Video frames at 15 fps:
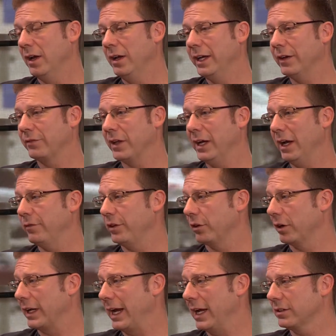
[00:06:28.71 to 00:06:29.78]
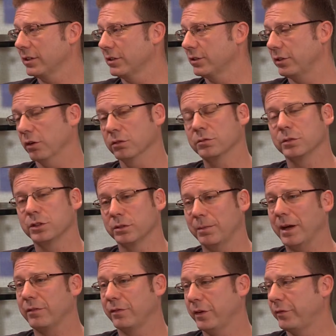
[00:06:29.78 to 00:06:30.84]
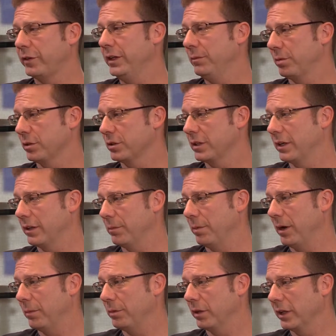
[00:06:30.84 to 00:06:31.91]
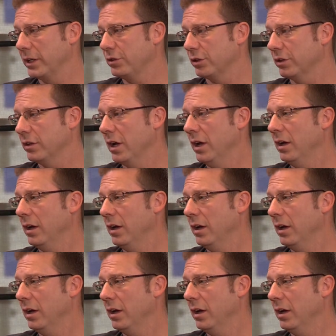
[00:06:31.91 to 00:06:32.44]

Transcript: If they have uric acid stones, which is about 15% of the population,